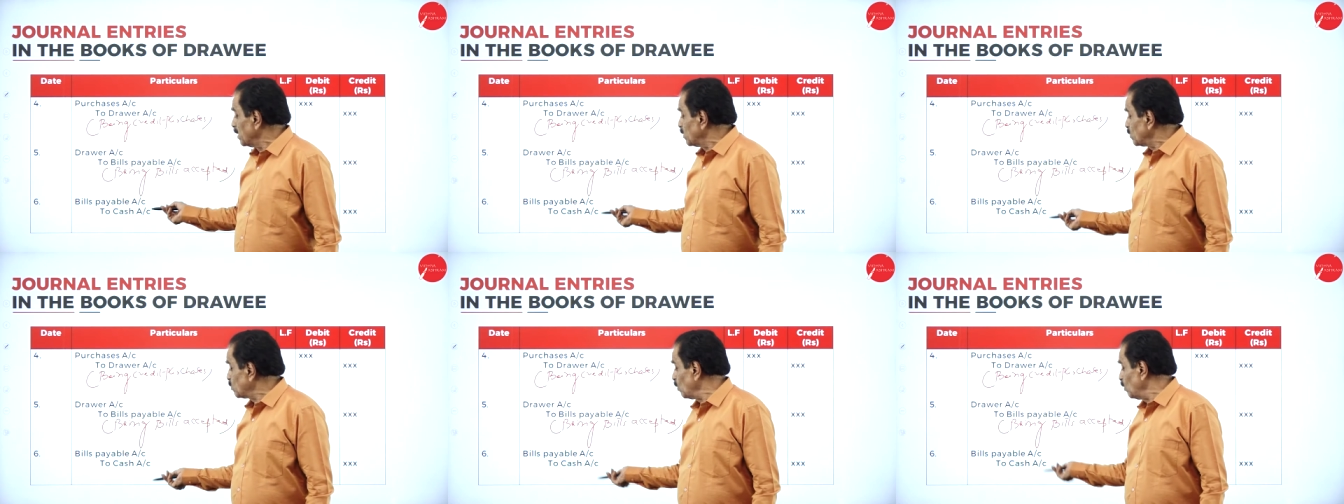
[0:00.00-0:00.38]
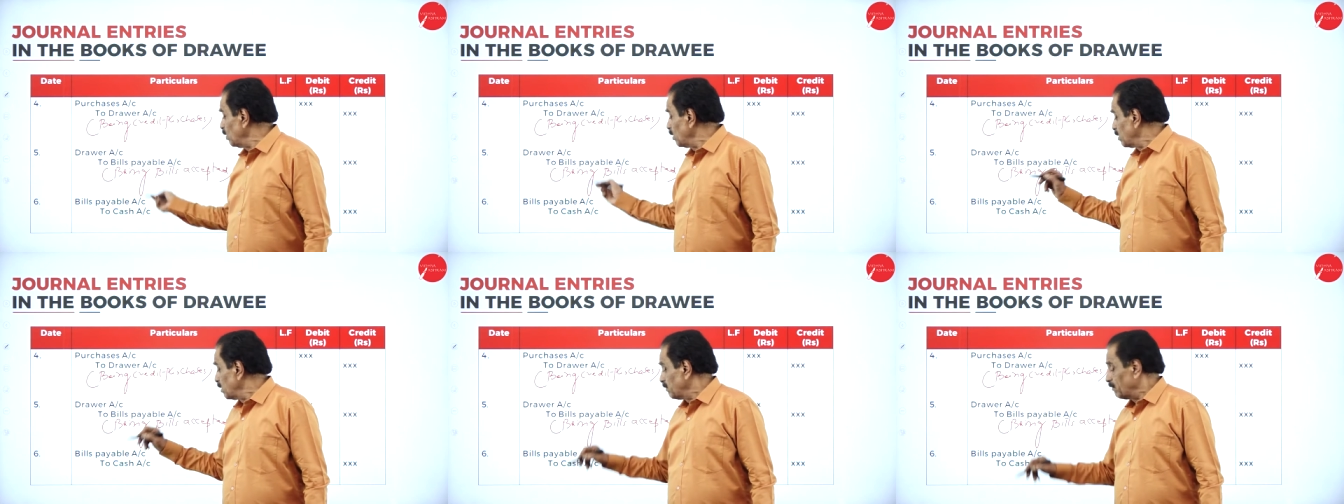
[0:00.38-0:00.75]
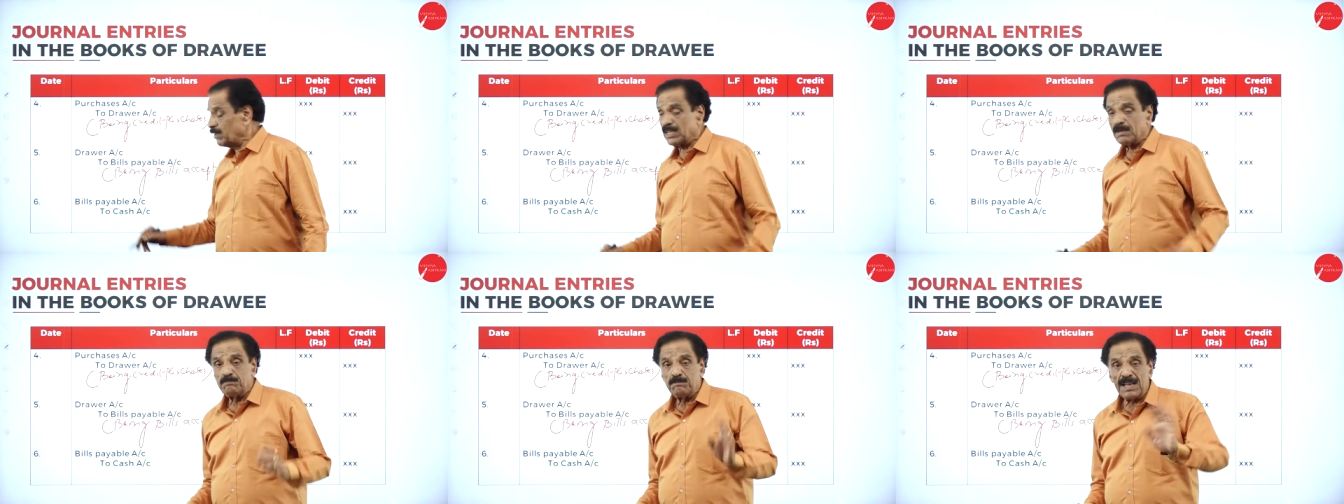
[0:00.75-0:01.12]
so
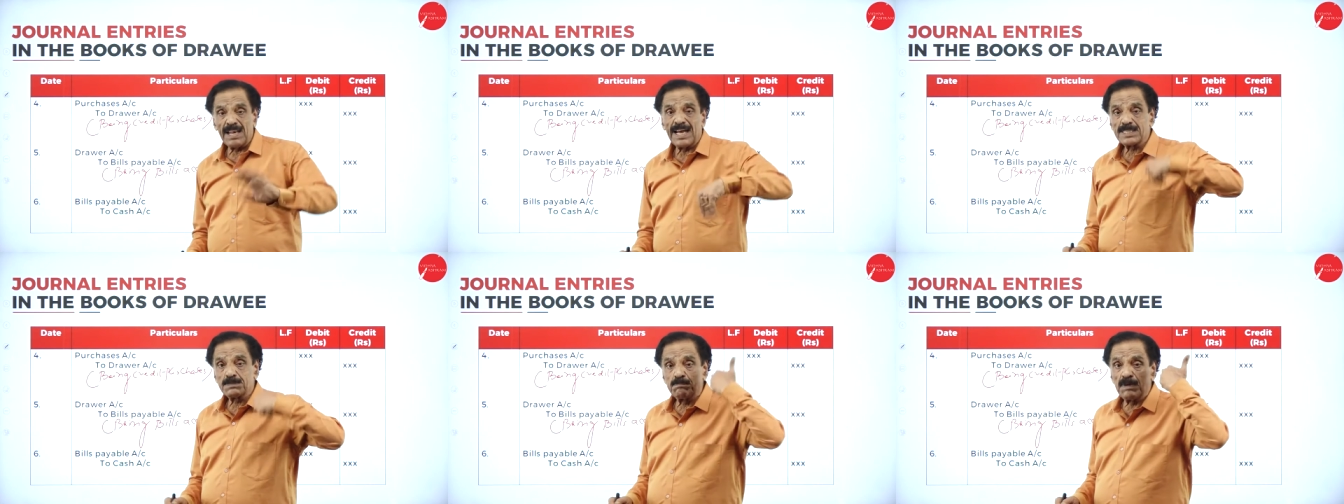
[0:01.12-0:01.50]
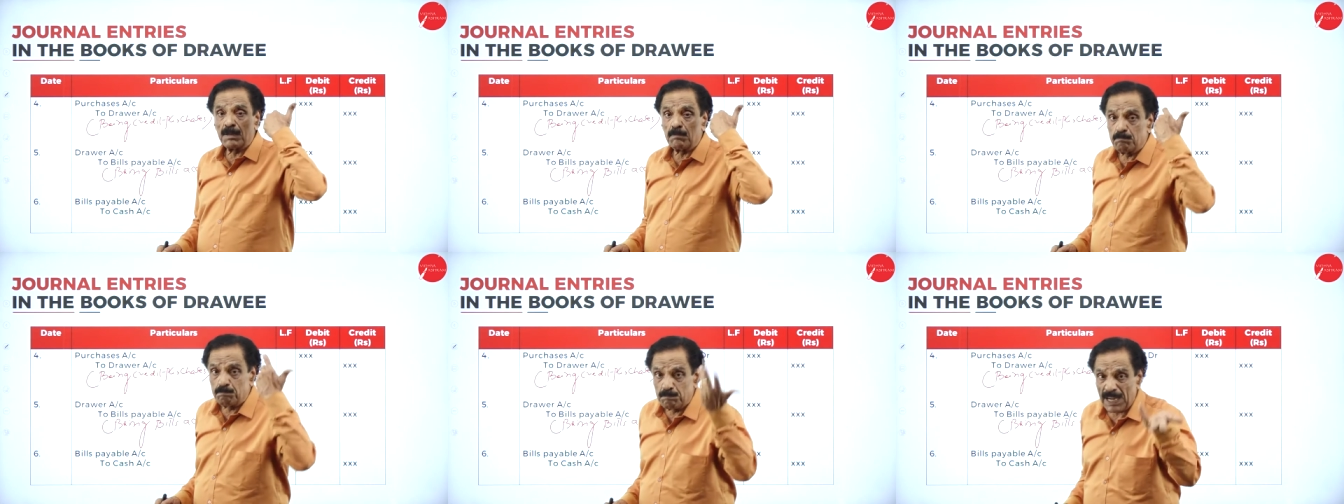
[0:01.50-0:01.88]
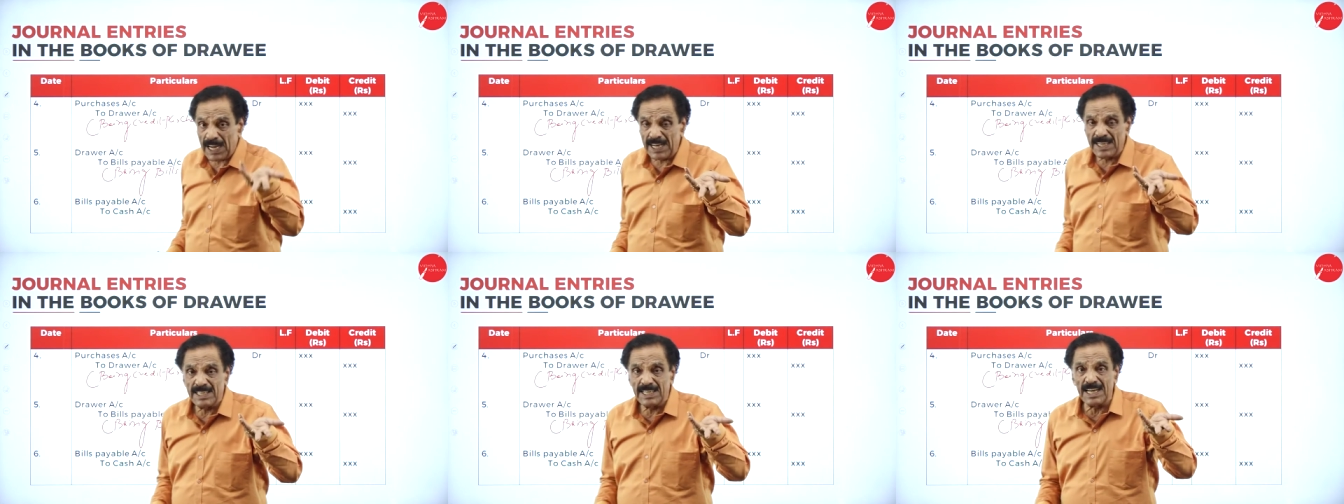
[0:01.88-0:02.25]
when the bill has been
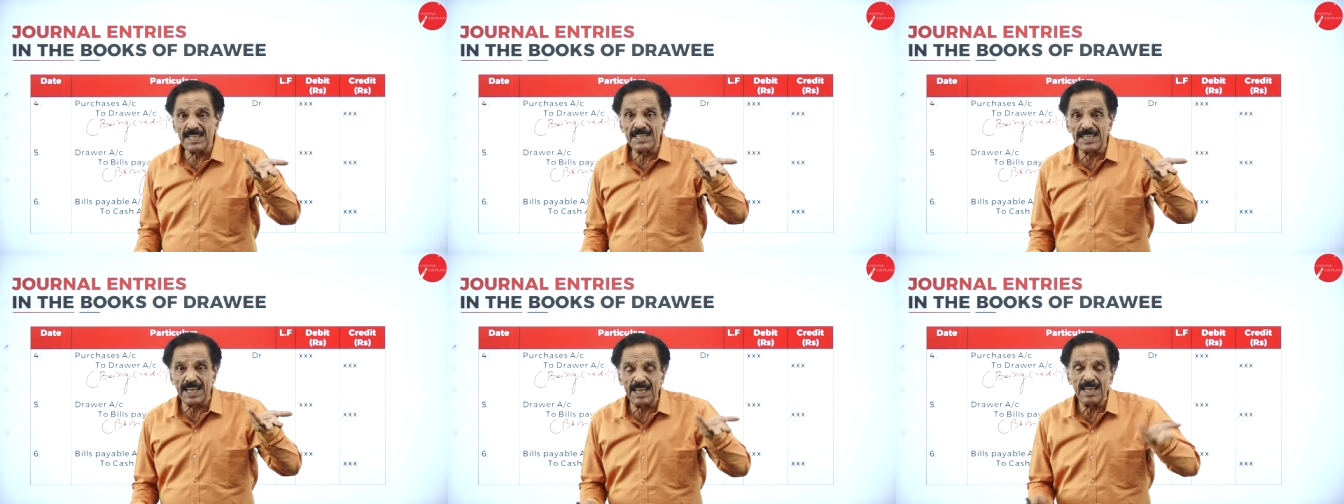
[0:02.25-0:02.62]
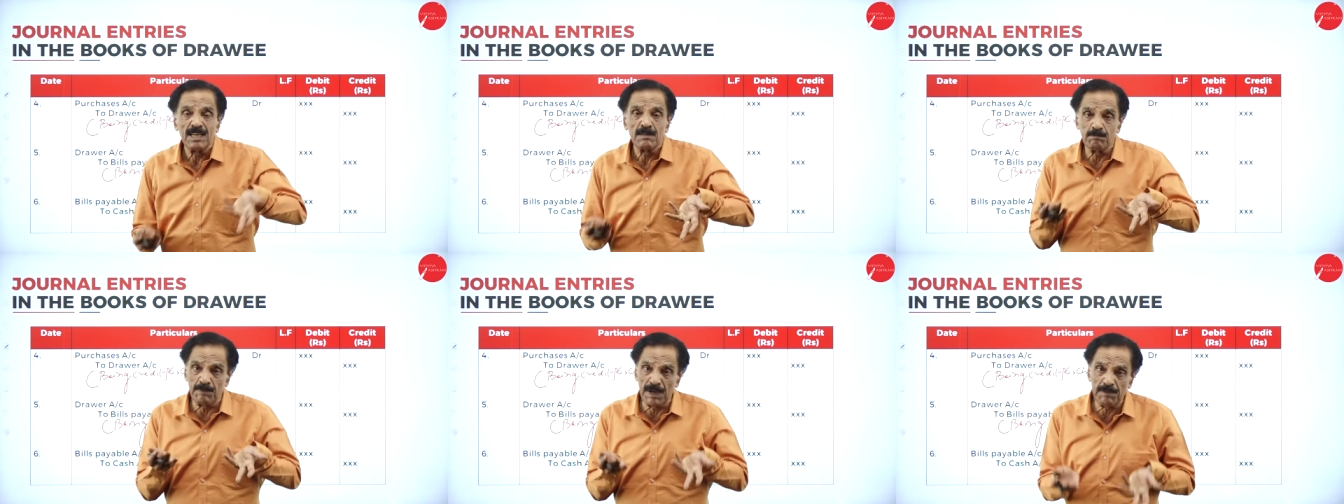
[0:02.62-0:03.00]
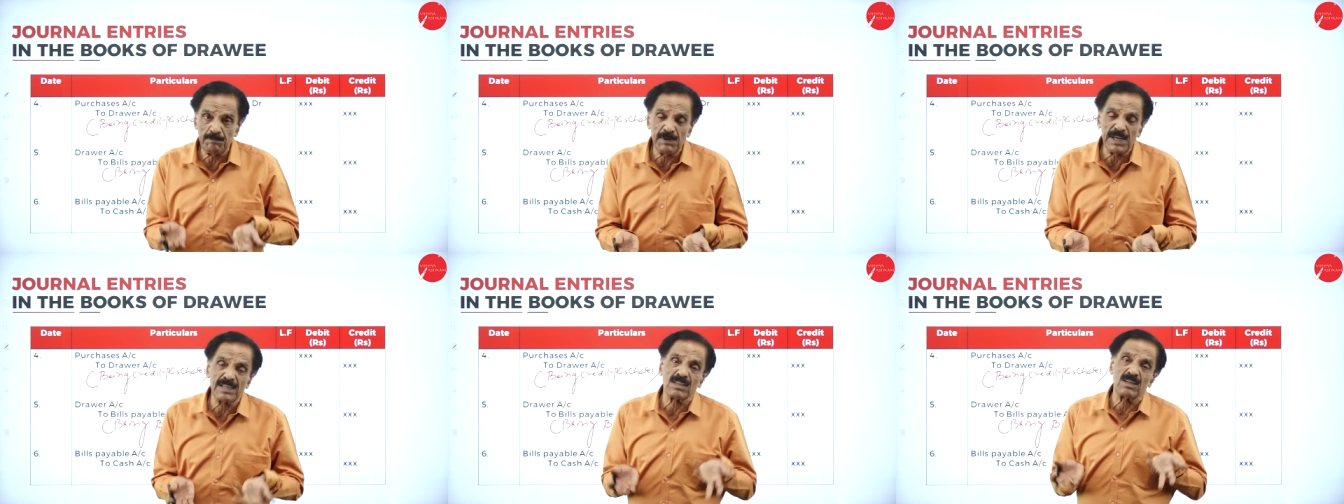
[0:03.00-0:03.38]
paid, entry
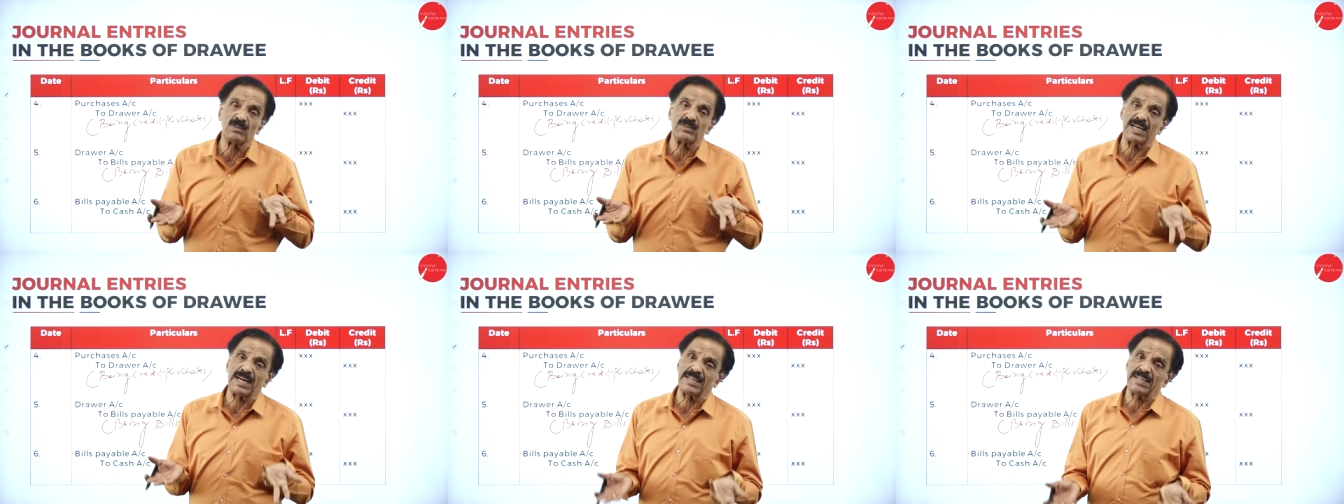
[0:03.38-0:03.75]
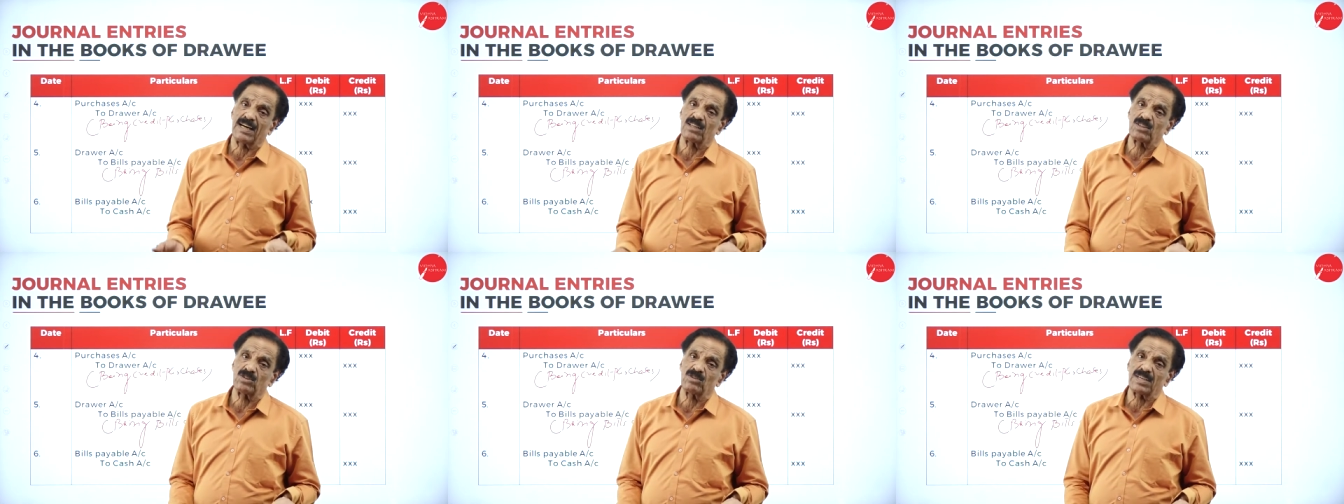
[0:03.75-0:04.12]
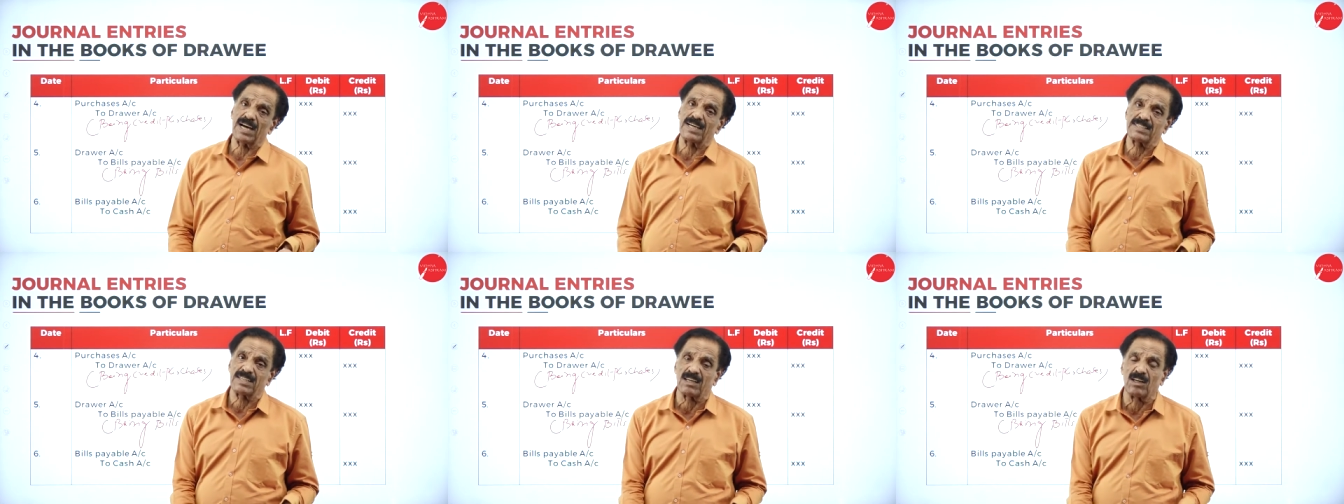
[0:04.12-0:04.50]
BP account data to
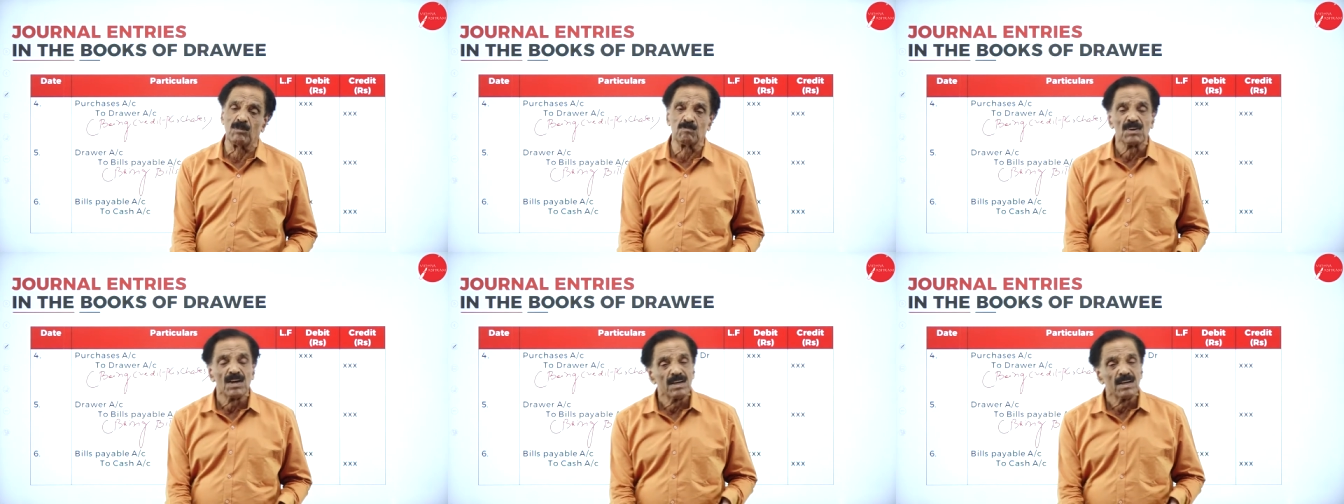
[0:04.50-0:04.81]
cash account.